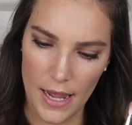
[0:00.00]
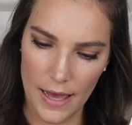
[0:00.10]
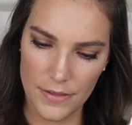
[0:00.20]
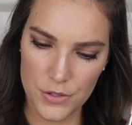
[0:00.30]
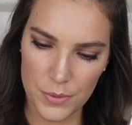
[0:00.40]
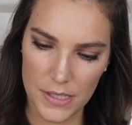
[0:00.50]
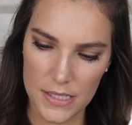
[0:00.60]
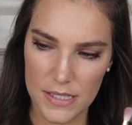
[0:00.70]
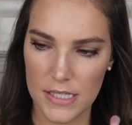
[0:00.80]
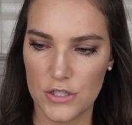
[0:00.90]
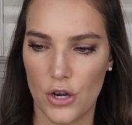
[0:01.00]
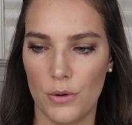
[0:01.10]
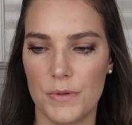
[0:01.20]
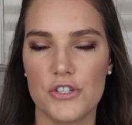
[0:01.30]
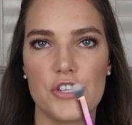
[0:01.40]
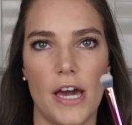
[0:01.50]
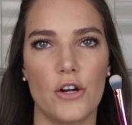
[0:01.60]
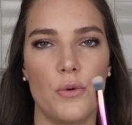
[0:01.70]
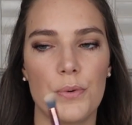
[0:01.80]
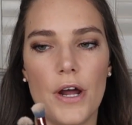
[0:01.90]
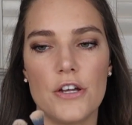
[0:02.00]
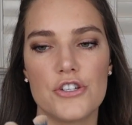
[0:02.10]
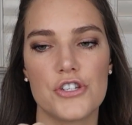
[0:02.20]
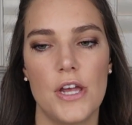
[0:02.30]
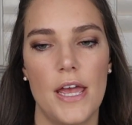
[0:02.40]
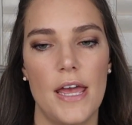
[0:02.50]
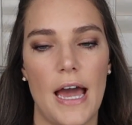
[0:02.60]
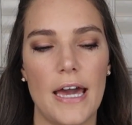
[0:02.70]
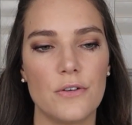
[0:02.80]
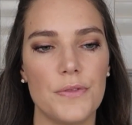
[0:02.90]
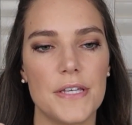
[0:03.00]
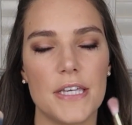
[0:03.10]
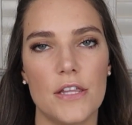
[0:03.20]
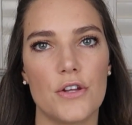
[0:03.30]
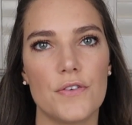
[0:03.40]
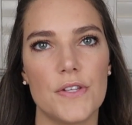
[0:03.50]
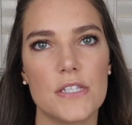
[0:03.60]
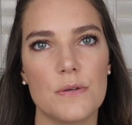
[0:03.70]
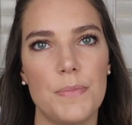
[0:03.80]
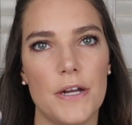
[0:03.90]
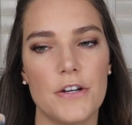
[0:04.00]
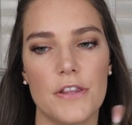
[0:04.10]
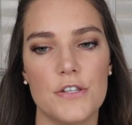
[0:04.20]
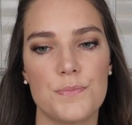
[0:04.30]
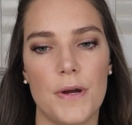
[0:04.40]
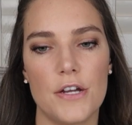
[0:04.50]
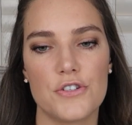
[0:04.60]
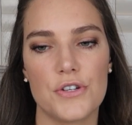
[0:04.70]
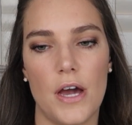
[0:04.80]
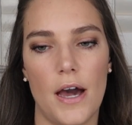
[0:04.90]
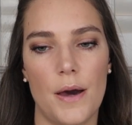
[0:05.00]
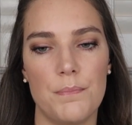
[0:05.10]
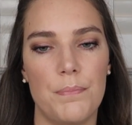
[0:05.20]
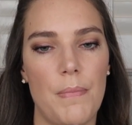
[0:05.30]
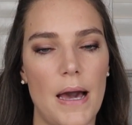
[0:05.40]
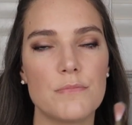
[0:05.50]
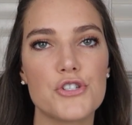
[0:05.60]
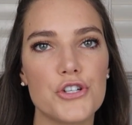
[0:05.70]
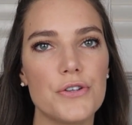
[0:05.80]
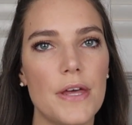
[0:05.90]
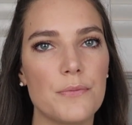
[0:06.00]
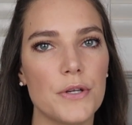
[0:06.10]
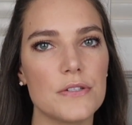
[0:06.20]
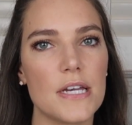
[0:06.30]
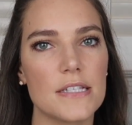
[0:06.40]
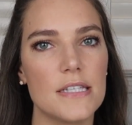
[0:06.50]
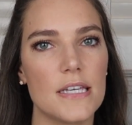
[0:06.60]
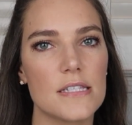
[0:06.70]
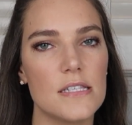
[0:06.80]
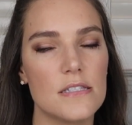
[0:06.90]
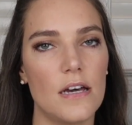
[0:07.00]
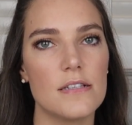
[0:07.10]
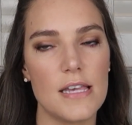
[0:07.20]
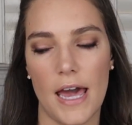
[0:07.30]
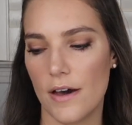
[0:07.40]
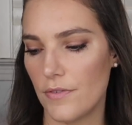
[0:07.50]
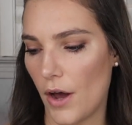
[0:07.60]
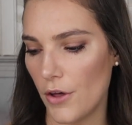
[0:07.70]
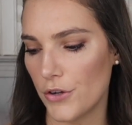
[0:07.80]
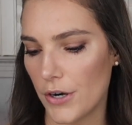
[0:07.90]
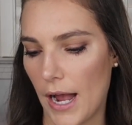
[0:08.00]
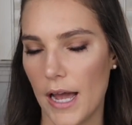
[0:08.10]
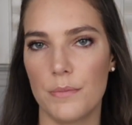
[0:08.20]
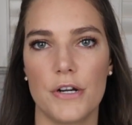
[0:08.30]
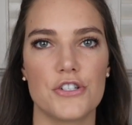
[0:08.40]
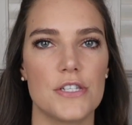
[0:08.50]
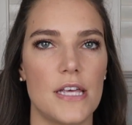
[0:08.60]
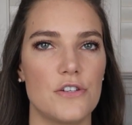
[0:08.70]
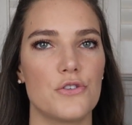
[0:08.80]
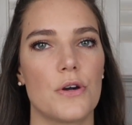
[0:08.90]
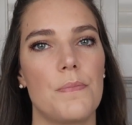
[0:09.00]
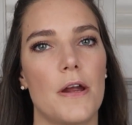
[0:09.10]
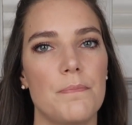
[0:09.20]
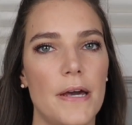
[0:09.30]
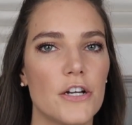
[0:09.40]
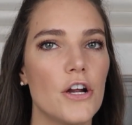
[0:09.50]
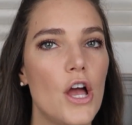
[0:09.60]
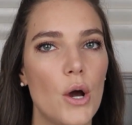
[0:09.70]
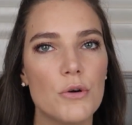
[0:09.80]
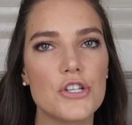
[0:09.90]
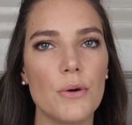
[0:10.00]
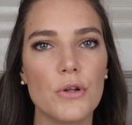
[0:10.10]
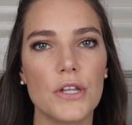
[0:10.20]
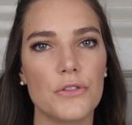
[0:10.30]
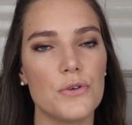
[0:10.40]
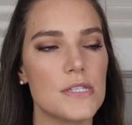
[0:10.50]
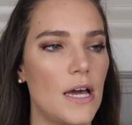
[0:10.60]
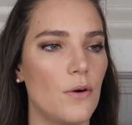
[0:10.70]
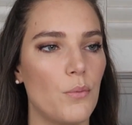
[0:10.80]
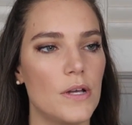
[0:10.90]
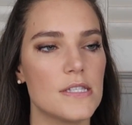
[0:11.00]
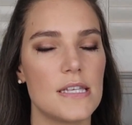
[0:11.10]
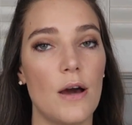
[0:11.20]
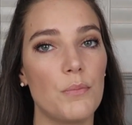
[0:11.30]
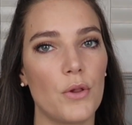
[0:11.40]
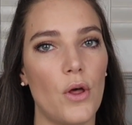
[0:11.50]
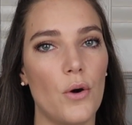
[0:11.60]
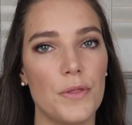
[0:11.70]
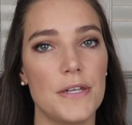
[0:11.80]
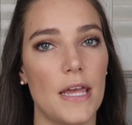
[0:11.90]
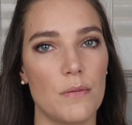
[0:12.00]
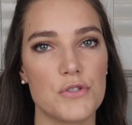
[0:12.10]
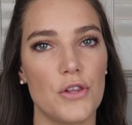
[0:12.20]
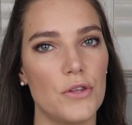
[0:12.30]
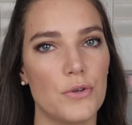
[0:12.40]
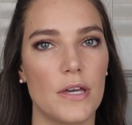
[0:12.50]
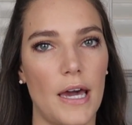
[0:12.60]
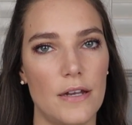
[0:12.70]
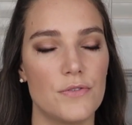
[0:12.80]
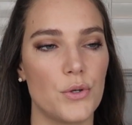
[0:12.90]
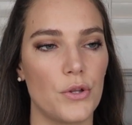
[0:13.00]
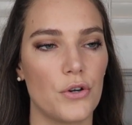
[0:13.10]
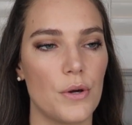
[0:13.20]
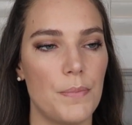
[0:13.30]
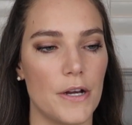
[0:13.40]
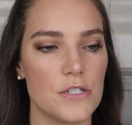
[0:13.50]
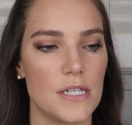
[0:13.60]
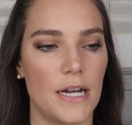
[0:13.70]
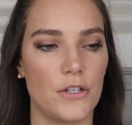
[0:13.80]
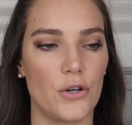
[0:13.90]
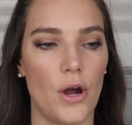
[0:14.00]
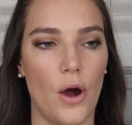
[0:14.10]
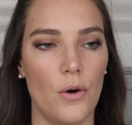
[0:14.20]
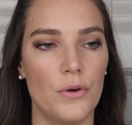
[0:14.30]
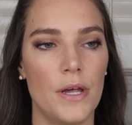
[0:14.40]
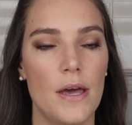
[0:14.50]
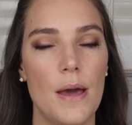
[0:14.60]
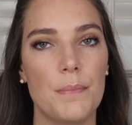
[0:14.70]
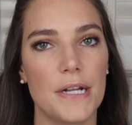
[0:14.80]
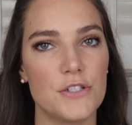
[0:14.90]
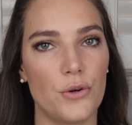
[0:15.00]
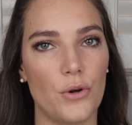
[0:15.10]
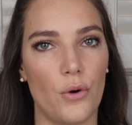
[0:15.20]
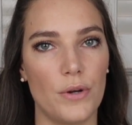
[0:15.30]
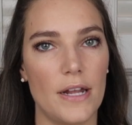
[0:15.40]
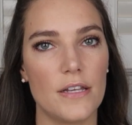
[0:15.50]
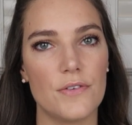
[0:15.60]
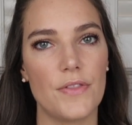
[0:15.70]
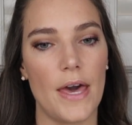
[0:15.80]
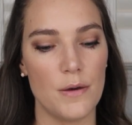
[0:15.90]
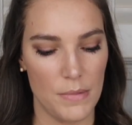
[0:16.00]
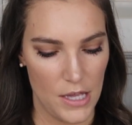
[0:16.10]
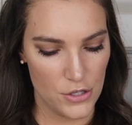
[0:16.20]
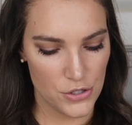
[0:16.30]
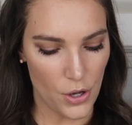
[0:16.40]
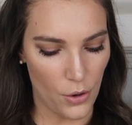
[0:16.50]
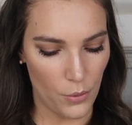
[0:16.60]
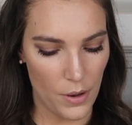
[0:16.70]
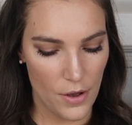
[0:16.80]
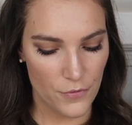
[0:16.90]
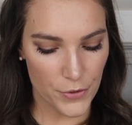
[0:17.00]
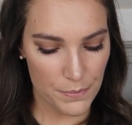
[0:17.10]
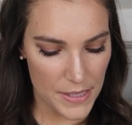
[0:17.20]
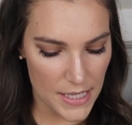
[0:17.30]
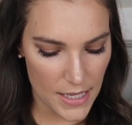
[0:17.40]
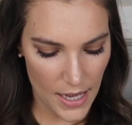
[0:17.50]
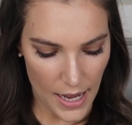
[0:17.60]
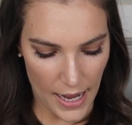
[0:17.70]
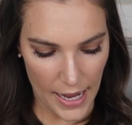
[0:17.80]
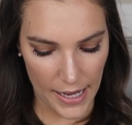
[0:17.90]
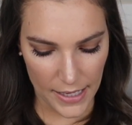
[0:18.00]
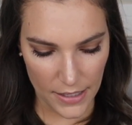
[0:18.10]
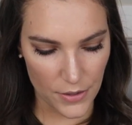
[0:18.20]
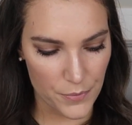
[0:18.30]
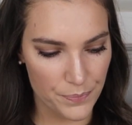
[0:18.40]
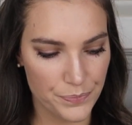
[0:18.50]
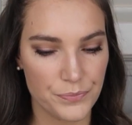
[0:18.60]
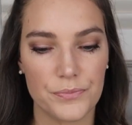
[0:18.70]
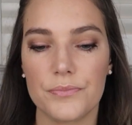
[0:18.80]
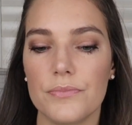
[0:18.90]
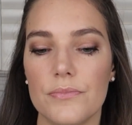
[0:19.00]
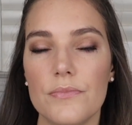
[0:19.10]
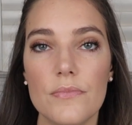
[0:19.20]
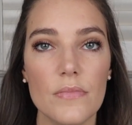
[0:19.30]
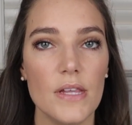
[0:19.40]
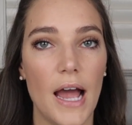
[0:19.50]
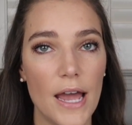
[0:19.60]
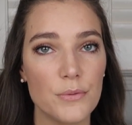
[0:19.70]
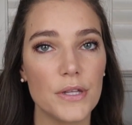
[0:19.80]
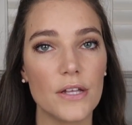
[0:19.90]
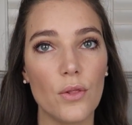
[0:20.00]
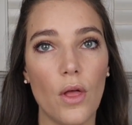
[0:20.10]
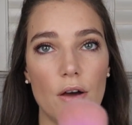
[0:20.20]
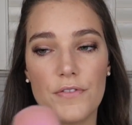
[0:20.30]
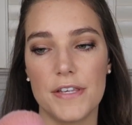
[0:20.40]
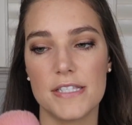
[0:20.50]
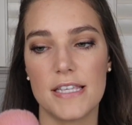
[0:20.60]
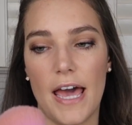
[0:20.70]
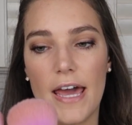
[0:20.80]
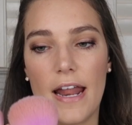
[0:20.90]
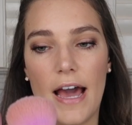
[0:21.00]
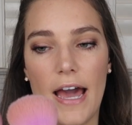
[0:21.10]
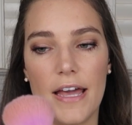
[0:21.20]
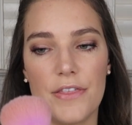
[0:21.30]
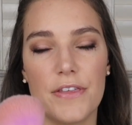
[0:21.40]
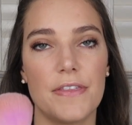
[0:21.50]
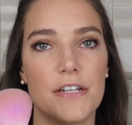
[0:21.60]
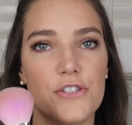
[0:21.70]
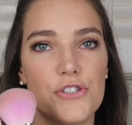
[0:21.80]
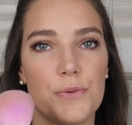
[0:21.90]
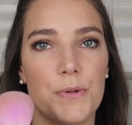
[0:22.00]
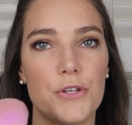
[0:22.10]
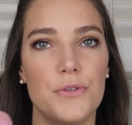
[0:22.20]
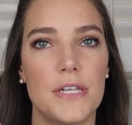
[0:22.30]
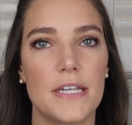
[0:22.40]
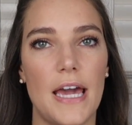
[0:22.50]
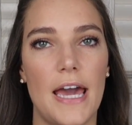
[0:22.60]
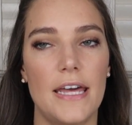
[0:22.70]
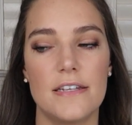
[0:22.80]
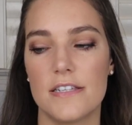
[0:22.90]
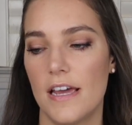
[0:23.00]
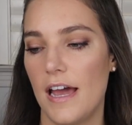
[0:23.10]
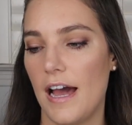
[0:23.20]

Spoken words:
and this one is the Domed Shadow Brush. I don't think either of these compare to this brush. I'm sure that Real Techniques does have other eye brushes that do compare better, which I will link those ones down below the names so that you can kind of do a little comparison on your own, but I don't own any of them. So for me, I really love this set. I think that it's super unique, and